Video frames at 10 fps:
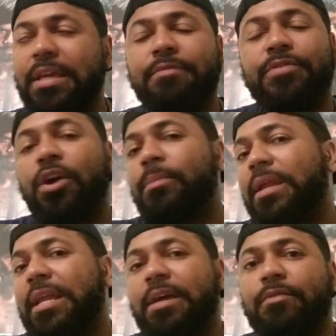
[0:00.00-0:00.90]
Keith
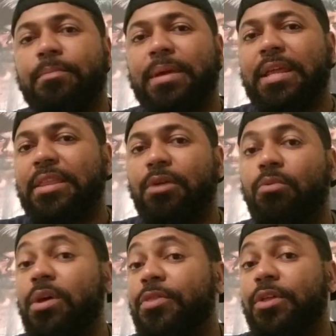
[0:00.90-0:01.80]
Thurman ain't never been in there
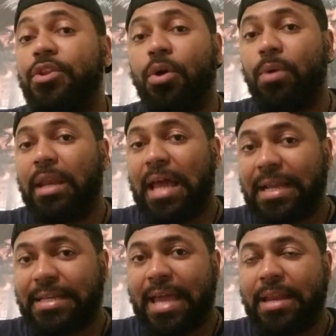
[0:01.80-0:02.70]
with no one
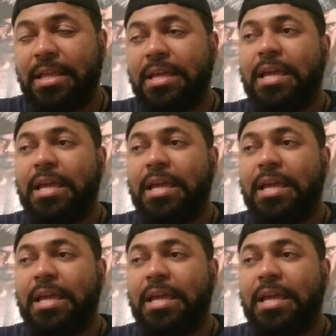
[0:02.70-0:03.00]
like that.